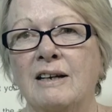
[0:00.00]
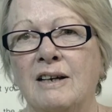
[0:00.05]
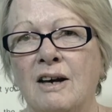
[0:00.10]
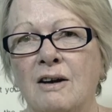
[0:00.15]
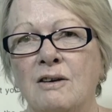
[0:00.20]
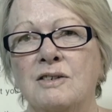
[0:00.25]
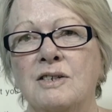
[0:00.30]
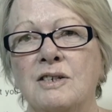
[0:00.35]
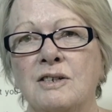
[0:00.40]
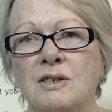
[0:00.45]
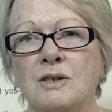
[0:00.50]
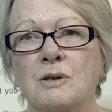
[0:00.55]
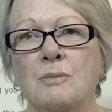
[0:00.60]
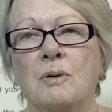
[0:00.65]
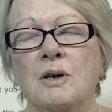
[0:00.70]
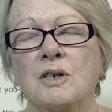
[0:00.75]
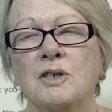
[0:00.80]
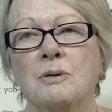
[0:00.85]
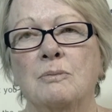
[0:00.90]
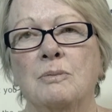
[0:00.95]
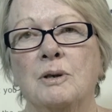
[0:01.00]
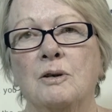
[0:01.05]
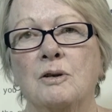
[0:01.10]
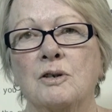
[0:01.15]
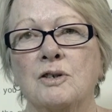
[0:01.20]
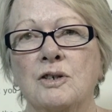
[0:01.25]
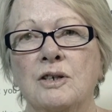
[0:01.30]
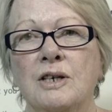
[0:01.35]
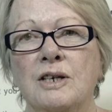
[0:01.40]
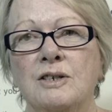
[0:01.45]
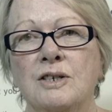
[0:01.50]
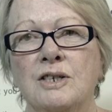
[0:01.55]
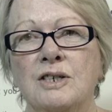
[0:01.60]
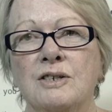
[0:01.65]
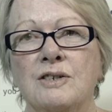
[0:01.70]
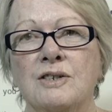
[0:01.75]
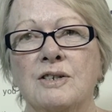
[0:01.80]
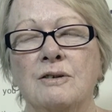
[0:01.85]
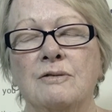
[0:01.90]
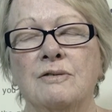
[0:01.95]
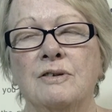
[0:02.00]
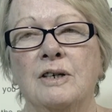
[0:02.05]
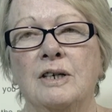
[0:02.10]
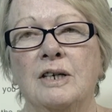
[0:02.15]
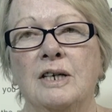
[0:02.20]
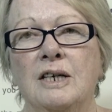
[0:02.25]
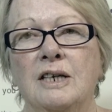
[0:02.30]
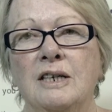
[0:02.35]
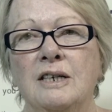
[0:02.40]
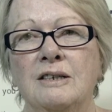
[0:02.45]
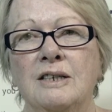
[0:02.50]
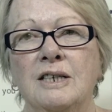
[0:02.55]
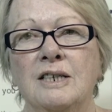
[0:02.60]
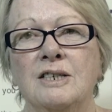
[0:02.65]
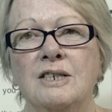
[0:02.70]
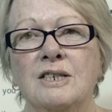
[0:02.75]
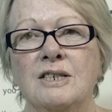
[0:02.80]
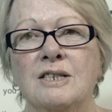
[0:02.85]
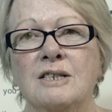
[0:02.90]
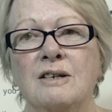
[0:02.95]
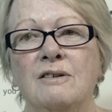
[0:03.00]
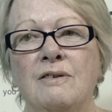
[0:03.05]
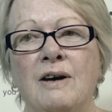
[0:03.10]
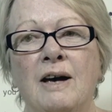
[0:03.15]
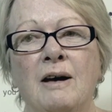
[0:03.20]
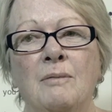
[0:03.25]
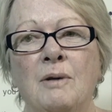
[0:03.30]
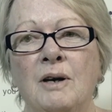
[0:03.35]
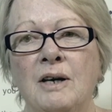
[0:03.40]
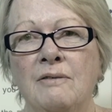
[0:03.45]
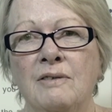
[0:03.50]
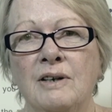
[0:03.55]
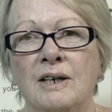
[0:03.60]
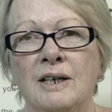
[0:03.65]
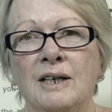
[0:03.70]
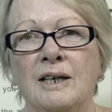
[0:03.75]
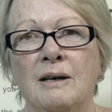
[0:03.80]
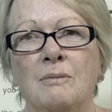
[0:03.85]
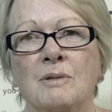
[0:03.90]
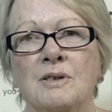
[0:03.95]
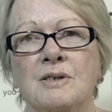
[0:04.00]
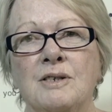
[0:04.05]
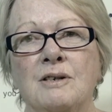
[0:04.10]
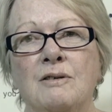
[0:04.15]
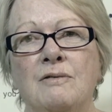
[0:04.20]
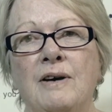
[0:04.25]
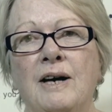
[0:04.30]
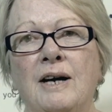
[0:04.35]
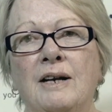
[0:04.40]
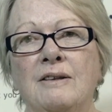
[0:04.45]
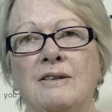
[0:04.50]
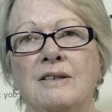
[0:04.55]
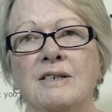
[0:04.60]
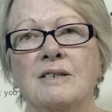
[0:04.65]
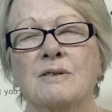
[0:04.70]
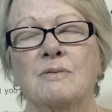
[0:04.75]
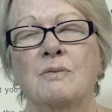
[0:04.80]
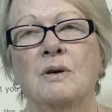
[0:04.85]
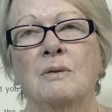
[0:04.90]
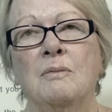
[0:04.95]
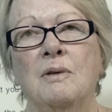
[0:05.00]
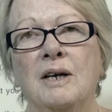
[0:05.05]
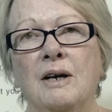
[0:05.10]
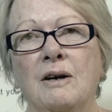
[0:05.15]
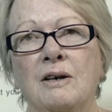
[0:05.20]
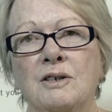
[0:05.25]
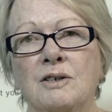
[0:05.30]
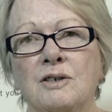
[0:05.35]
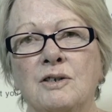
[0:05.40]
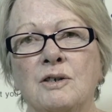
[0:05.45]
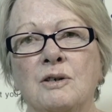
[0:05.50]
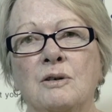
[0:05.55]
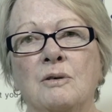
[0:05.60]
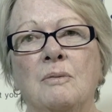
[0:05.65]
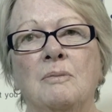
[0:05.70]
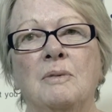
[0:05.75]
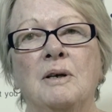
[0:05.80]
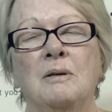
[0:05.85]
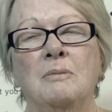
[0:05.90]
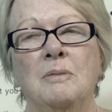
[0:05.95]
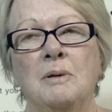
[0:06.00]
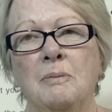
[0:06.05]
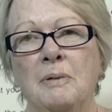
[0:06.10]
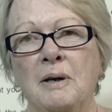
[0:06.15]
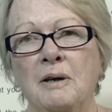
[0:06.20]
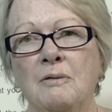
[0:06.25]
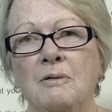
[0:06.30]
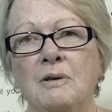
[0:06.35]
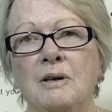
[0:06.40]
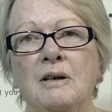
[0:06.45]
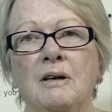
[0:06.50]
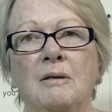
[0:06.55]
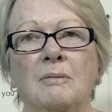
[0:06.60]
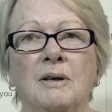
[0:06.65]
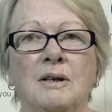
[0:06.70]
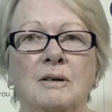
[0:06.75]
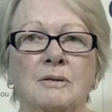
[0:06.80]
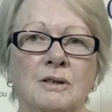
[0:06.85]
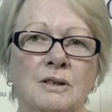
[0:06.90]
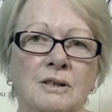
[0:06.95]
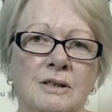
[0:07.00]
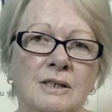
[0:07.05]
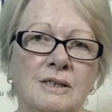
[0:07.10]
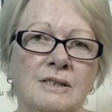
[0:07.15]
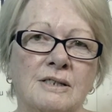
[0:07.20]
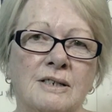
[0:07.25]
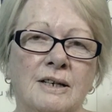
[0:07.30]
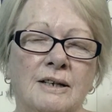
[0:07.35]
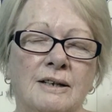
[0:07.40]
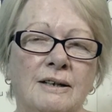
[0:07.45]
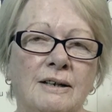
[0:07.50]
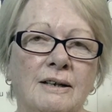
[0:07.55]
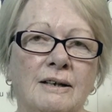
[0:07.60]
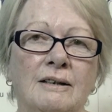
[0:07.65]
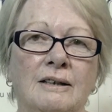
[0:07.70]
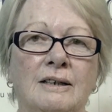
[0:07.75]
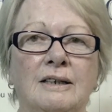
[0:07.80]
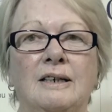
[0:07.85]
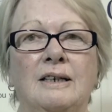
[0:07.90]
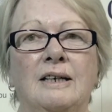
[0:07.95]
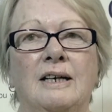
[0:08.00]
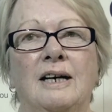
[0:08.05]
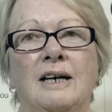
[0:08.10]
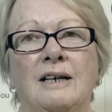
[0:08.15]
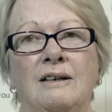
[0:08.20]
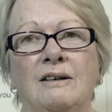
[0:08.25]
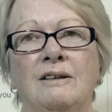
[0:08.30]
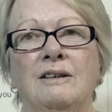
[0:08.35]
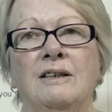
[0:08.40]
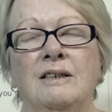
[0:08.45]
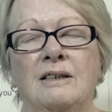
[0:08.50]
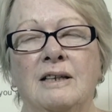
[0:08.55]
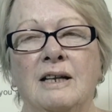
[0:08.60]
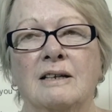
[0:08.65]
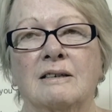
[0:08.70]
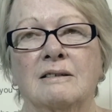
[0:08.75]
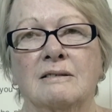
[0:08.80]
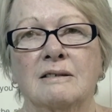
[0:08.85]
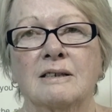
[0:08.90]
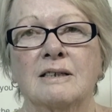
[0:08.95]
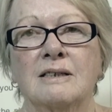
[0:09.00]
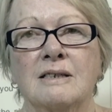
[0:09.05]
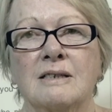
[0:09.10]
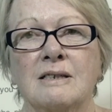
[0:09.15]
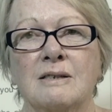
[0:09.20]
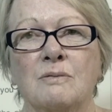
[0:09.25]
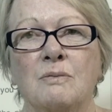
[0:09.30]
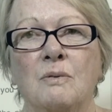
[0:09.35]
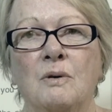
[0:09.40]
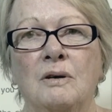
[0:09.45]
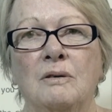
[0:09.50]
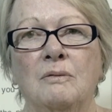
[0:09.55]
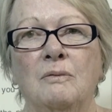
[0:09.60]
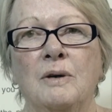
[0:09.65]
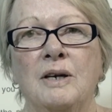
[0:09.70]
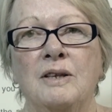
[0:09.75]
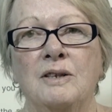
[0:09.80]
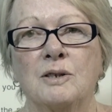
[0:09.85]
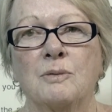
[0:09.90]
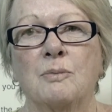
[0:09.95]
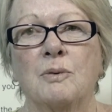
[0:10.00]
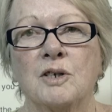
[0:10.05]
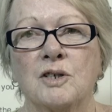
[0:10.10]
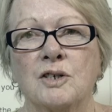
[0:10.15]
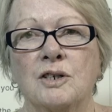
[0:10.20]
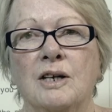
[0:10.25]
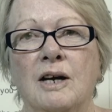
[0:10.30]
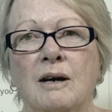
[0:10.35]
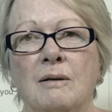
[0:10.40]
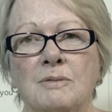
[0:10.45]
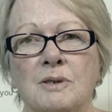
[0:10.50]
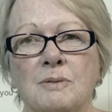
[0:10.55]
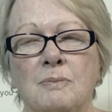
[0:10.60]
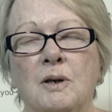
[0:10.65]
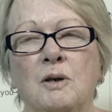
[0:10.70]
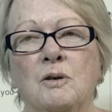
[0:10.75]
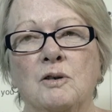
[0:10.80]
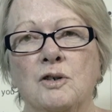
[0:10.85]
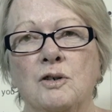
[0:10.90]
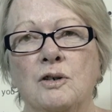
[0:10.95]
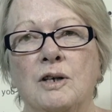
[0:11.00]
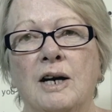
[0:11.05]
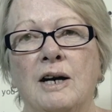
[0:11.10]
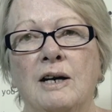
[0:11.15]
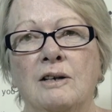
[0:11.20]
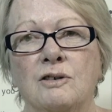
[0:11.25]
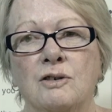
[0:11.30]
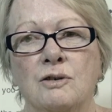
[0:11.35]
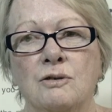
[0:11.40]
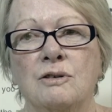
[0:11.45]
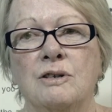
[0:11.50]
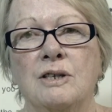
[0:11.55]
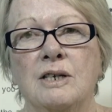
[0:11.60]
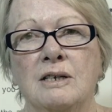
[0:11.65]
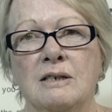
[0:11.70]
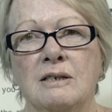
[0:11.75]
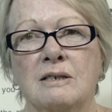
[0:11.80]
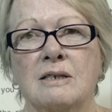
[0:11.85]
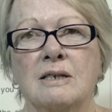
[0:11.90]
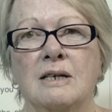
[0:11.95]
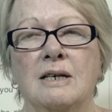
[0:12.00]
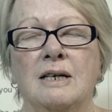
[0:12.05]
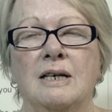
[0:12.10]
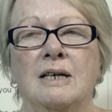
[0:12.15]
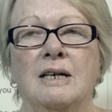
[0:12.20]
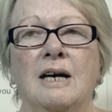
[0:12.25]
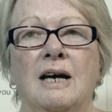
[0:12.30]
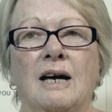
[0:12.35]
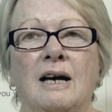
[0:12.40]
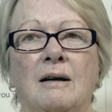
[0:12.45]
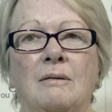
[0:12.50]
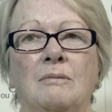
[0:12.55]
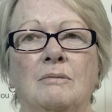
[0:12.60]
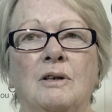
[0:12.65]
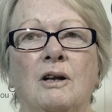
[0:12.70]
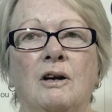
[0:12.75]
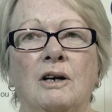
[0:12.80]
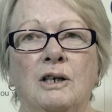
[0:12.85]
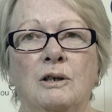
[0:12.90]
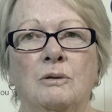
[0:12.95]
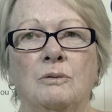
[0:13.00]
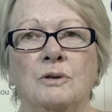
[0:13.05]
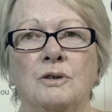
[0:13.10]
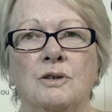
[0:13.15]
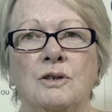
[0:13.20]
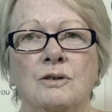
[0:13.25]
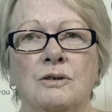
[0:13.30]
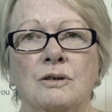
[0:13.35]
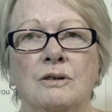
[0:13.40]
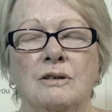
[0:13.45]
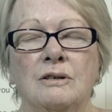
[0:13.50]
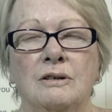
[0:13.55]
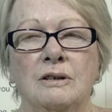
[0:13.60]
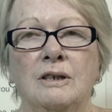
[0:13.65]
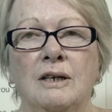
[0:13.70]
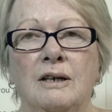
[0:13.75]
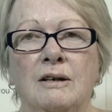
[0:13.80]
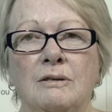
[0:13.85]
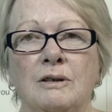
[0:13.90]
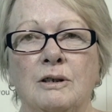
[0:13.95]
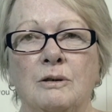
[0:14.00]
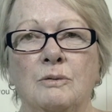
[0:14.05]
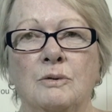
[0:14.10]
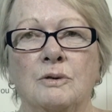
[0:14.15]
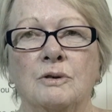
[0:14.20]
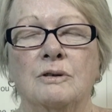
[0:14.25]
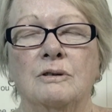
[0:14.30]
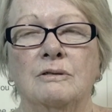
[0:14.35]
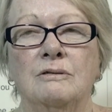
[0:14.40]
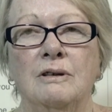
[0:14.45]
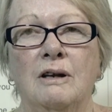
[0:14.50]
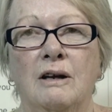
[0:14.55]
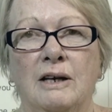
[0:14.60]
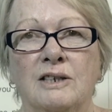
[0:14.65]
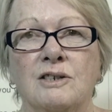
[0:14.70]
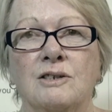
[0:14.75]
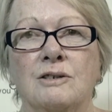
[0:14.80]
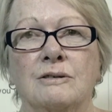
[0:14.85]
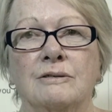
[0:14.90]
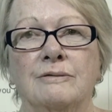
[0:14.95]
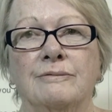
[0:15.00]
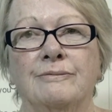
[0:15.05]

goes into depression because you think to yourself, how am I ever going to get myself out of this? What am I going to do? I'm going to be bedridden, I'm going to do this, da-da. And I think that's where the depression comes, because you can't do things like you would like to.